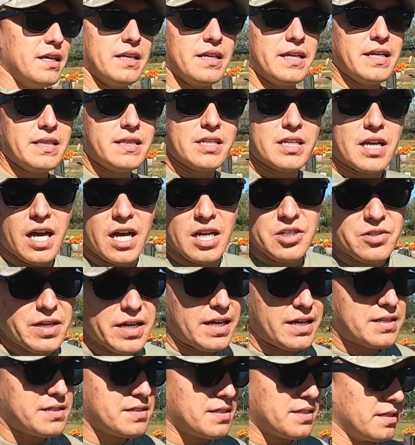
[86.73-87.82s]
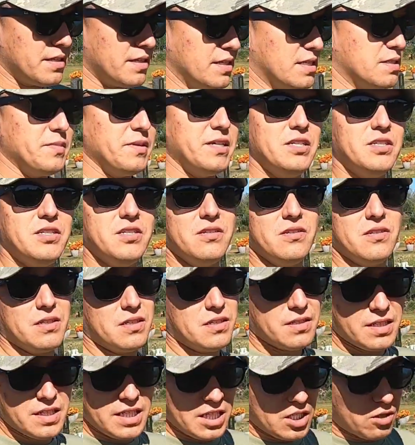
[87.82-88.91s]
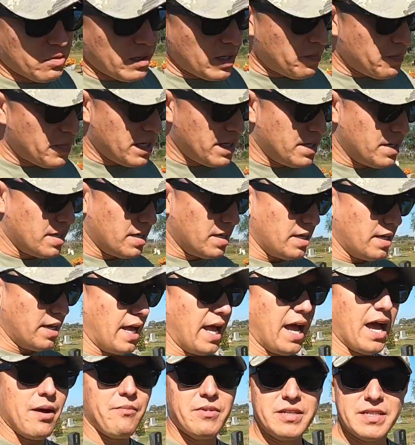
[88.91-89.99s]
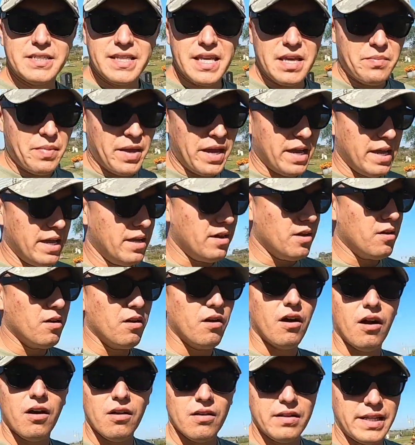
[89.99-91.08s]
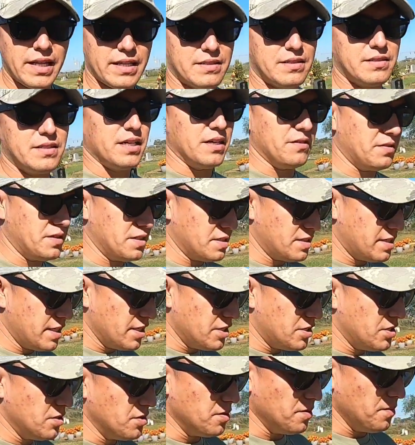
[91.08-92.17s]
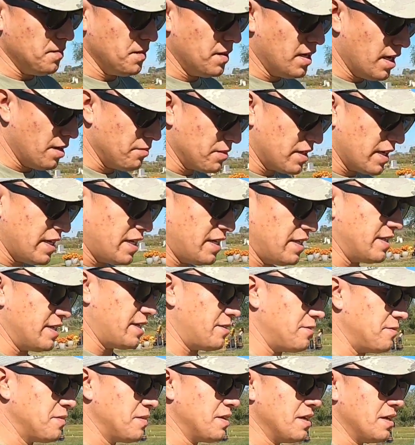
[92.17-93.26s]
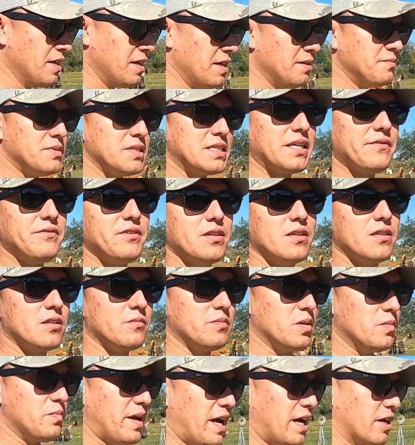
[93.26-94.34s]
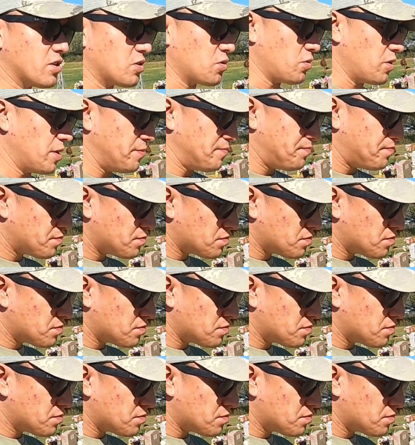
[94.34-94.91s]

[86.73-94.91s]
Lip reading: get the contracts. I'm going to explain to you the equipment, how much they pay, all of that stuff. Just stay tuned. I'm getting there. Just giving you a little bit of backstory.